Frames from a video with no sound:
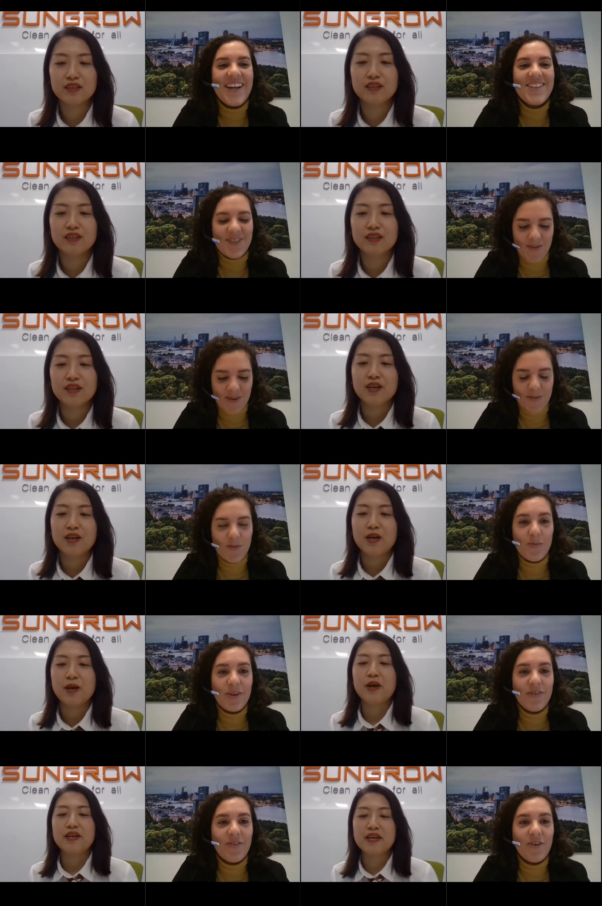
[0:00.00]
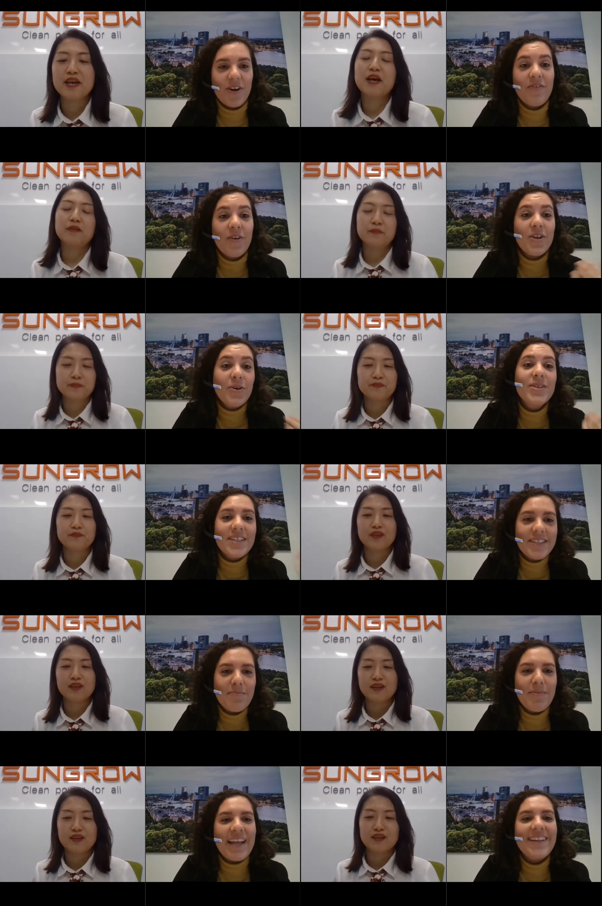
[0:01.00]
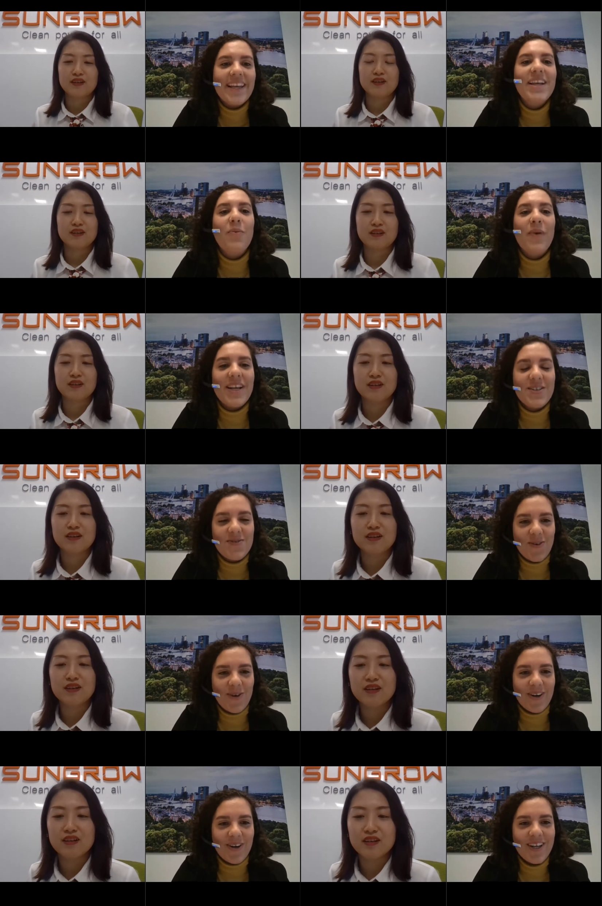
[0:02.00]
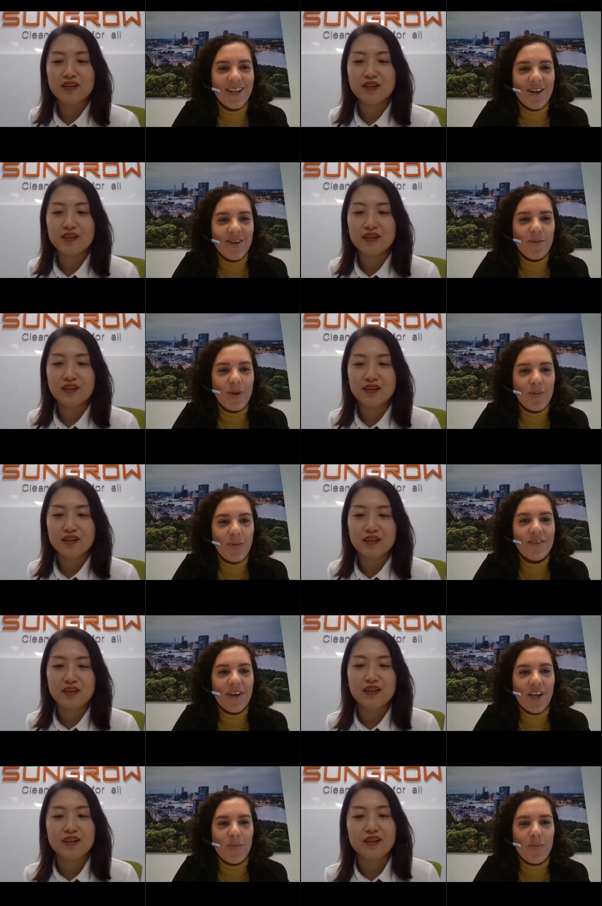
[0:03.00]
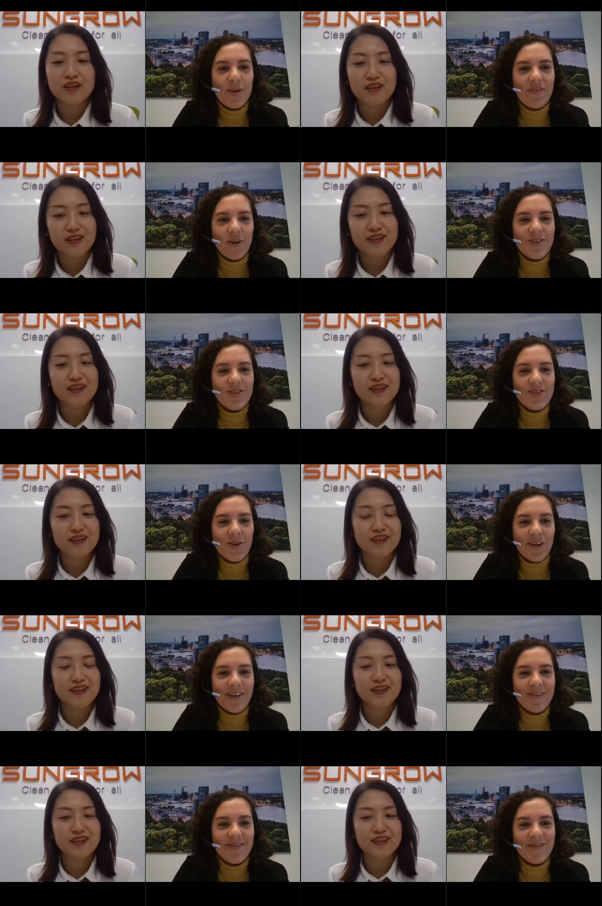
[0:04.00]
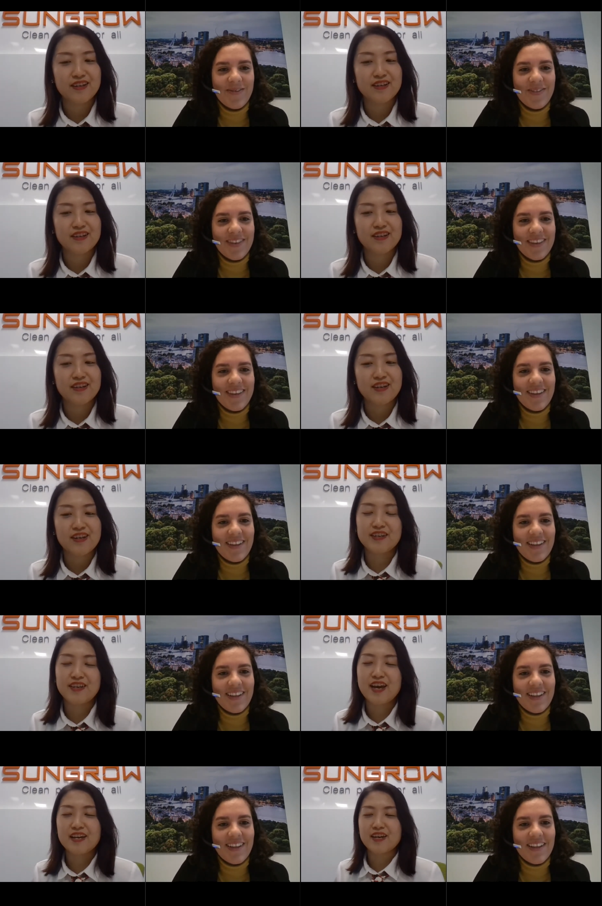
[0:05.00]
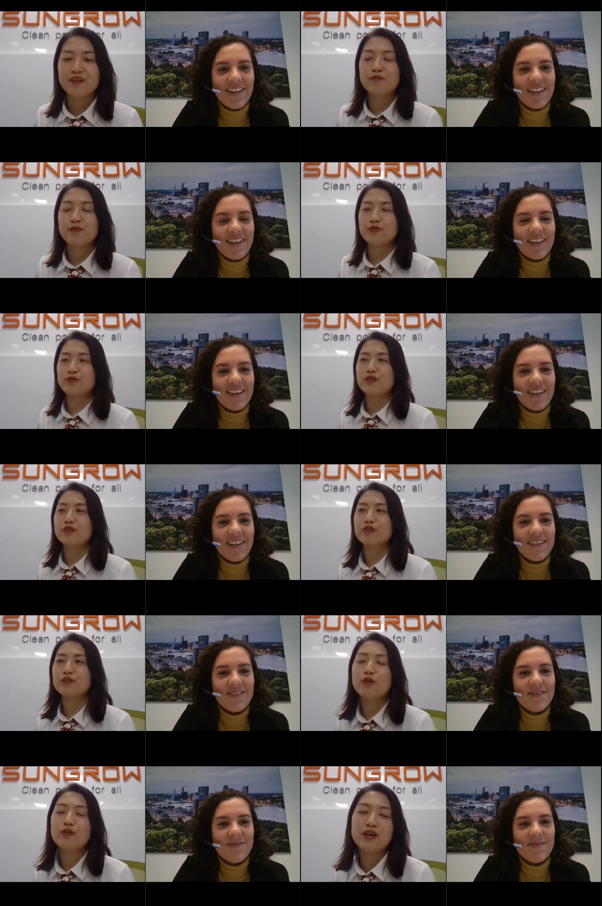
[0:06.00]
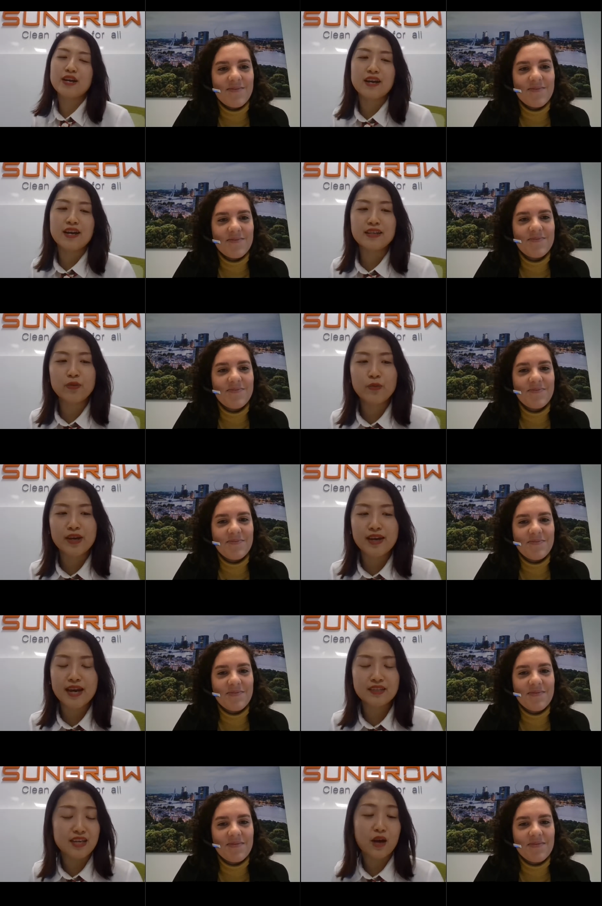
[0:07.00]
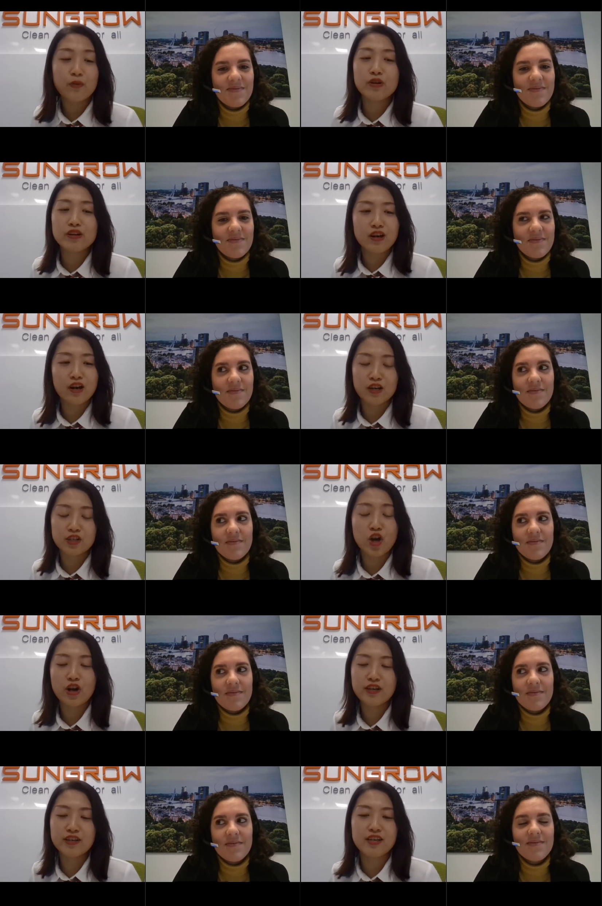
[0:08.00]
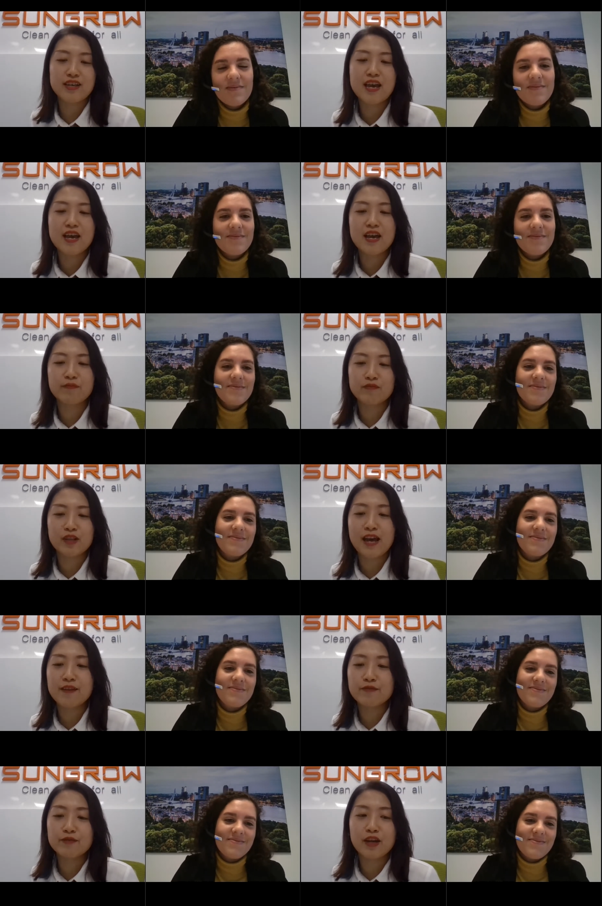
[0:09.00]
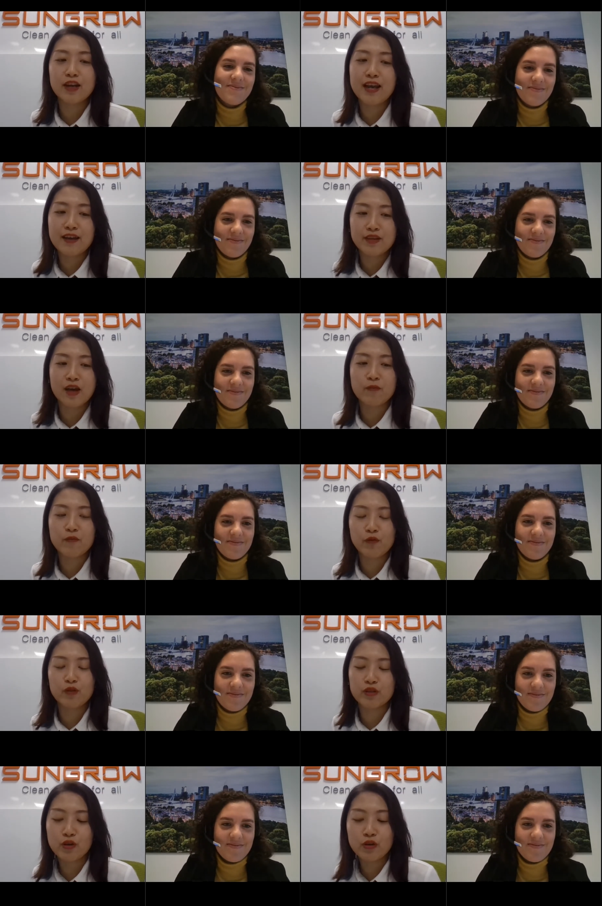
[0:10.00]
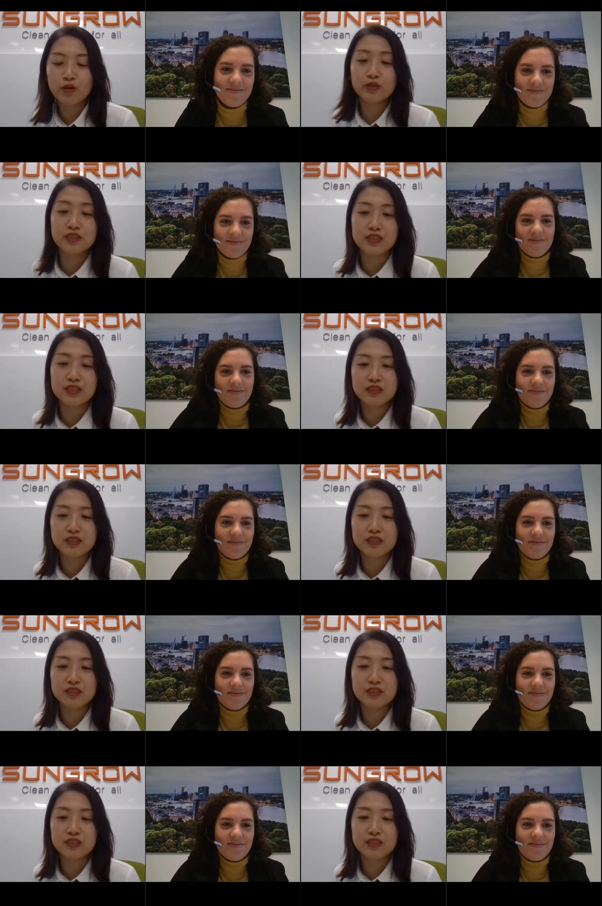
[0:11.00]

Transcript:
Speaker 1: right? So what would be for, for you the, the main takeaways for, for people developing floating solar?
Speaker 2: Yeah, yeah, for sure. So uh, anyway, as our uh, target and life uh, lifetime for the whole system